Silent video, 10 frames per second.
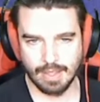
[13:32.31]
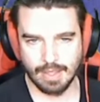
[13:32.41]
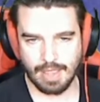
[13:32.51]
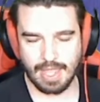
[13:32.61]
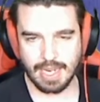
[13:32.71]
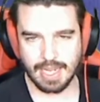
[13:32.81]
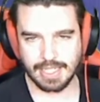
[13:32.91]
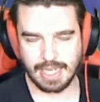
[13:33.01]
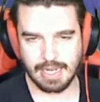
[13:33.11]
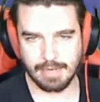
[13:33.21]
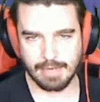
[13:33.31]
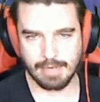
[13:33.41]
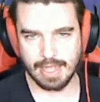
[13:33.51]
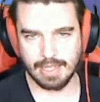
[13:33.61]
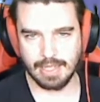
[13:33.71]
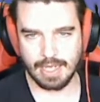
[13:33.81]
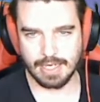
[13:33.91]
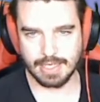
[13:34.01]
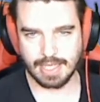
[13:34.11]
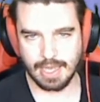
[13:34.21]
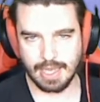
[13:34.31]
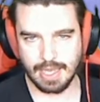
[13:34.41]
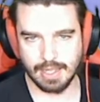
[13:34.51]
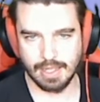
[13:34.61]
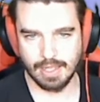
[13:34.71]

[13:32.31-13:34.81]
And then he gets eaten by the Gluttonous King.